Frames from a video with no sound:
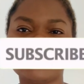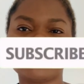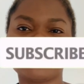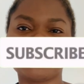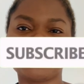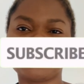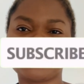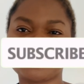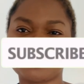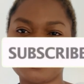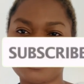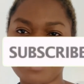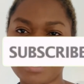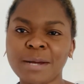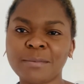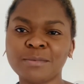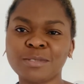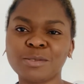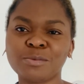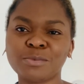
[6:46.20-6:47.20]

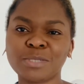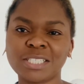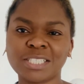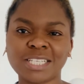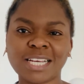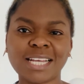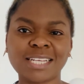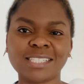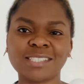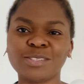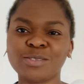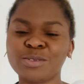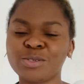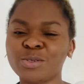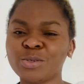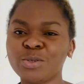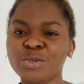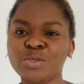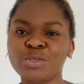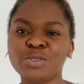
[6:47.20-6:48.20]
subscribe to my channel
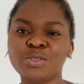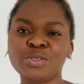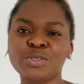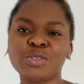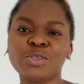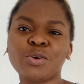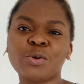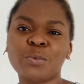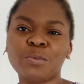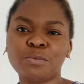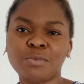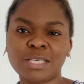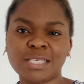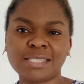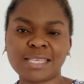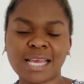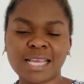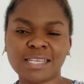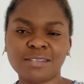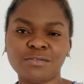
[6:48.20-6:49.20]
so you do not
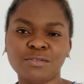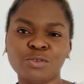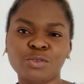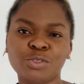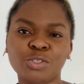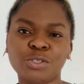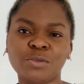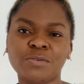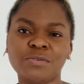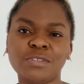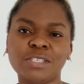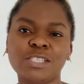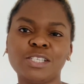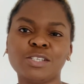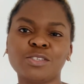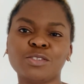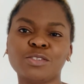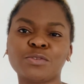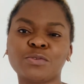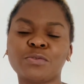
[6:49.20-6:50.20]
miss any future
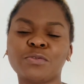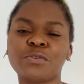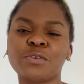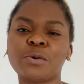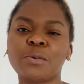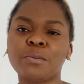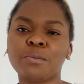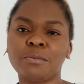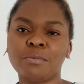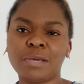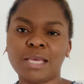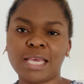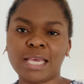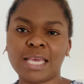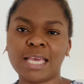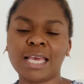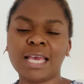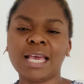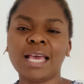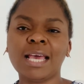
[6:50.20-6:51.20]
videos from me.
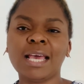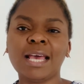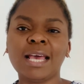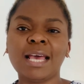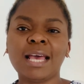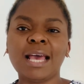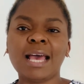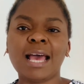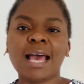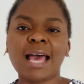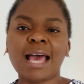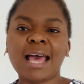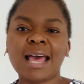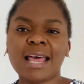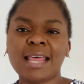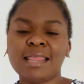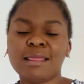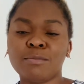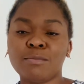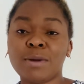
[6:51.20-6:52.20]

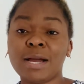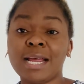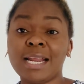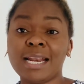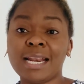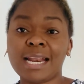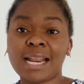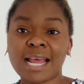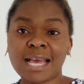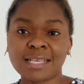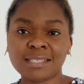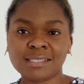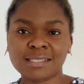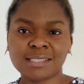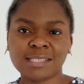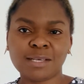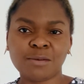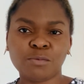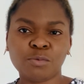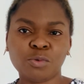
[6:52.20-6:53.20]
And my
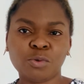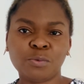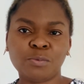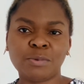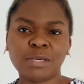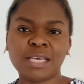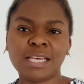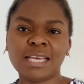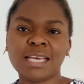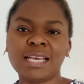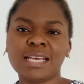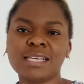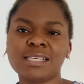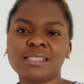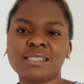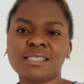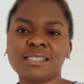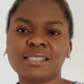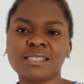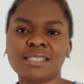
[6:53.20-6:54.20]
last tip will be
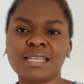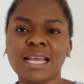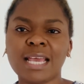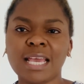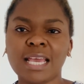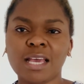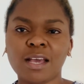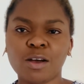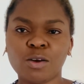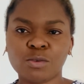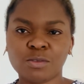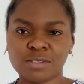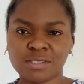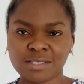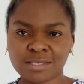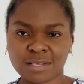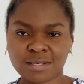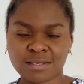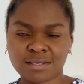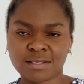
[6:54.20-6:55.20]
stay
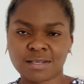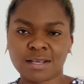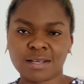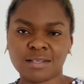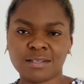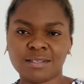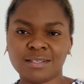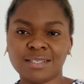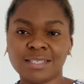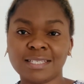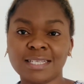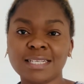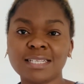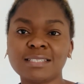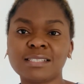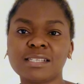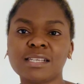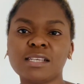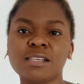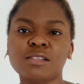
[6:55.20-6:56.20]
consistent.
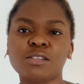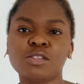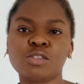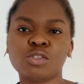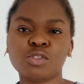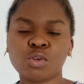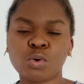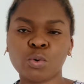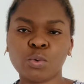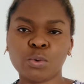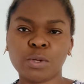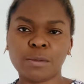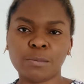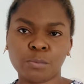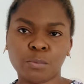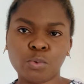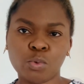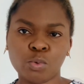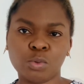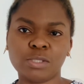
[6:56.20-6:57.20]
This is so
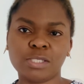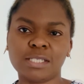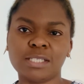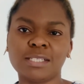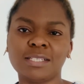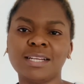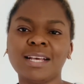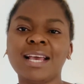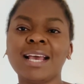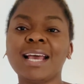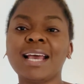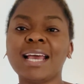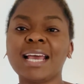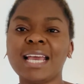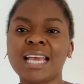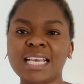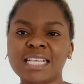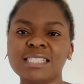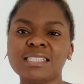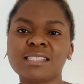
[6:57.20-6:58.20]
important.
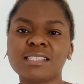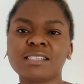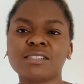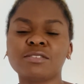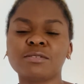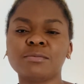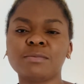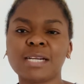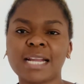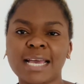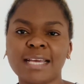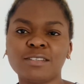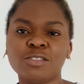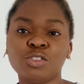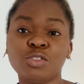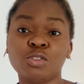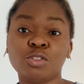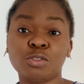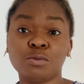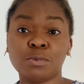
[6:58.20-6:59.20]
Instagram
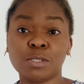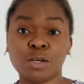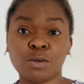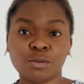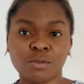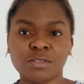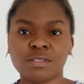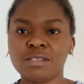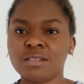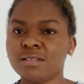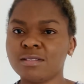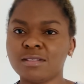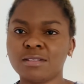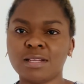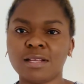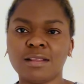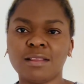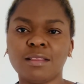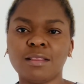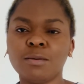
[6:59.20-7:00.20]
likes you to be
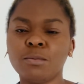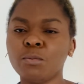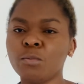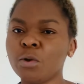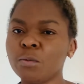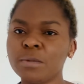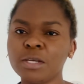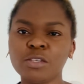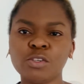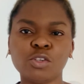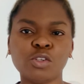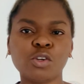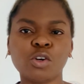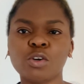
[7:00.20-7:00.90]
consistent. The moment you're not